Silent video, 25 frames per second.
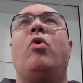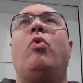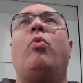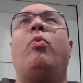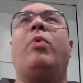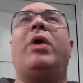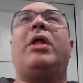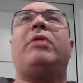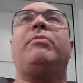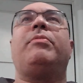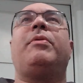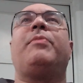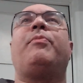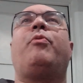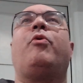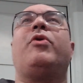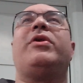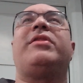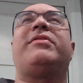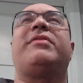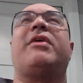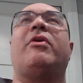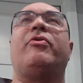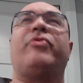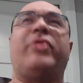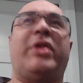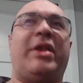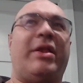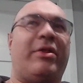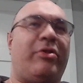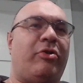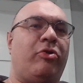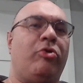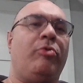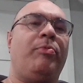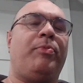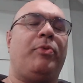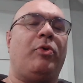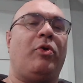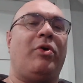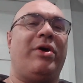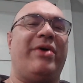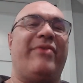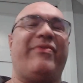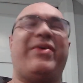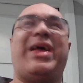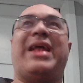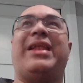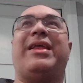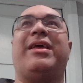Wellman points out that his new ploy
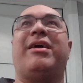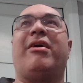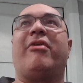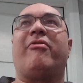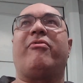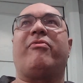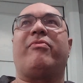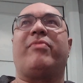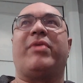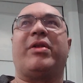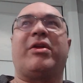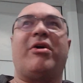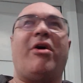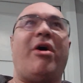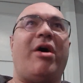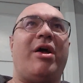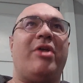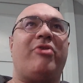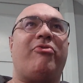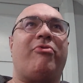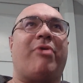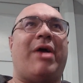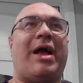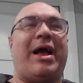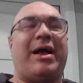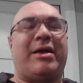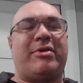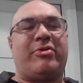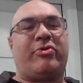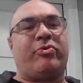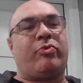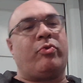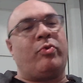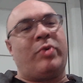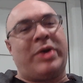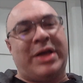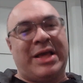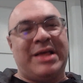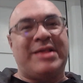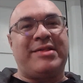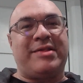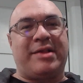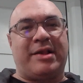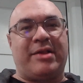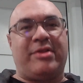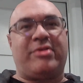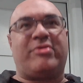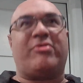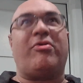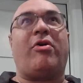of getting government contracts through his
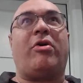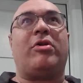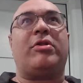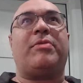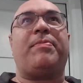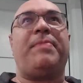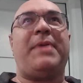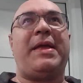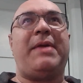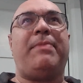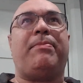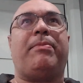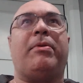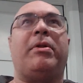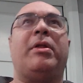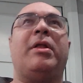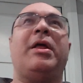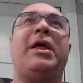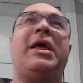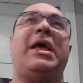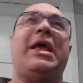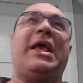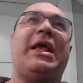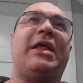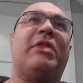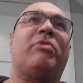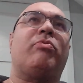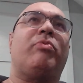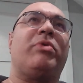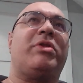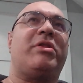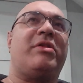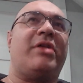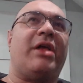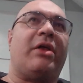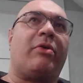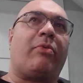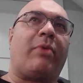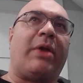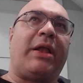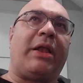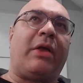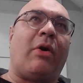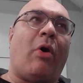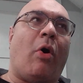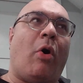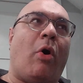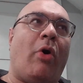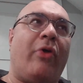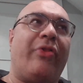installed people is what's
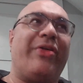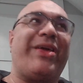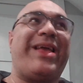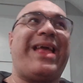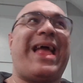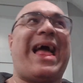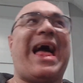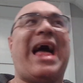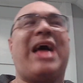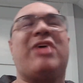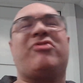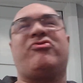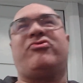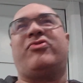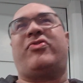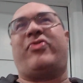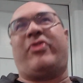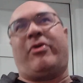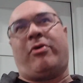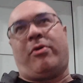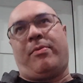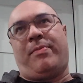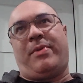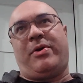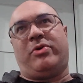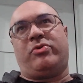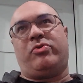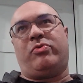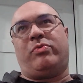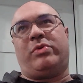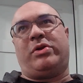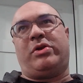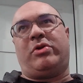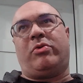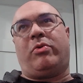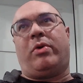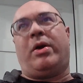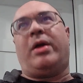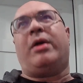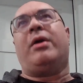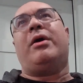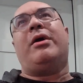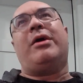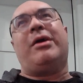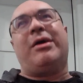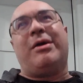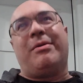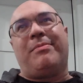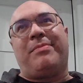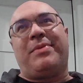generating all the cash that they're about to enjoy.
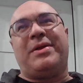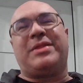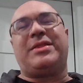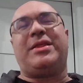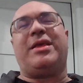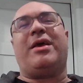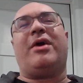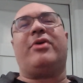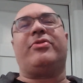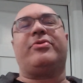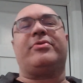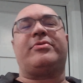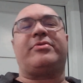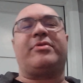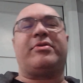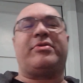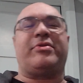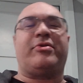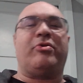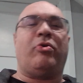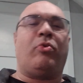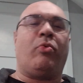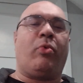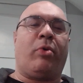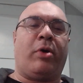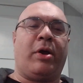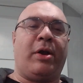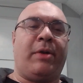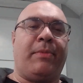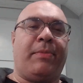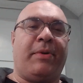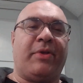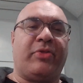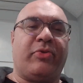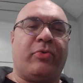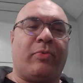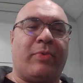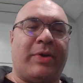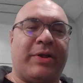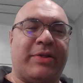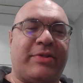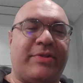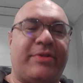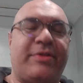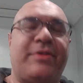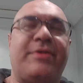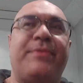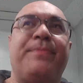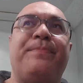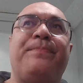But the others are still worried about the risks.